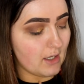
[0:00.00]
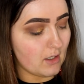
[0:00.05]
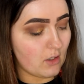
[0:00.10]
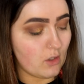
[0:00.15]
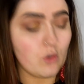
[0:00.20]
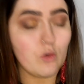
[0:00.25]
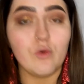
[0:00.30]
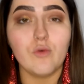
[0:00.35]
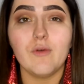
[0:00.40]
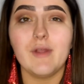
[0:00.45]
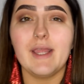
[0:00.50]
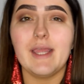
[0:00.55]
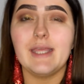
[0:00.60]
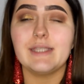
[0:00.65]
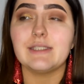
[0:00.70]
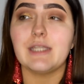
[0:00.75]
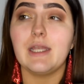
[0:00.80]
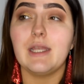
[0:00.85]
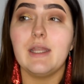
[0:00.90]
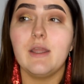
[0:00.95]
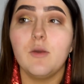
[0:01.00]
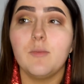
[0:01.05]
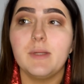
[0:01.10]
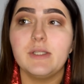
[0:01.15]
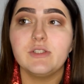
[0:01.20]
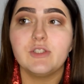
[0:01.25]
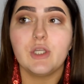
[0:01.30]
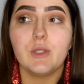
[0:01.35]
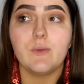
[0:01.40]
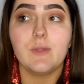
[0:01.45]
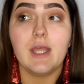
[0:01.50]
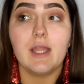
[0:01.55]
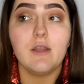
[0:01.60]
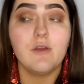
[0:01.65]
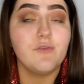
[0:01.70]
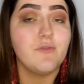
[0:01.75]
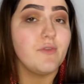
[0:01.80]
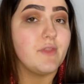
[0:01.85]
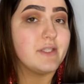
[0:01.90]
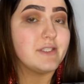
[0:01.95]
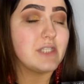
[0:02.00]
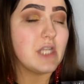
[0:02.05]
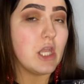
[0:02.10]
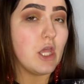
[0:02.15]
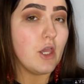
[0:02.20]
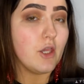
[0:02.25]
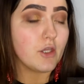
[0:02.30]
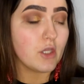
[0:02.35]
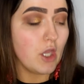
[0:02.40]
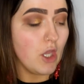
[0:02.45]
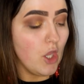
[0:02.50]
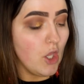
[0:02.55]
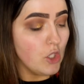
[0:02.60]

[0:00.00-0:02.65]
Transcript: Glory is a little bit too yellow for this look,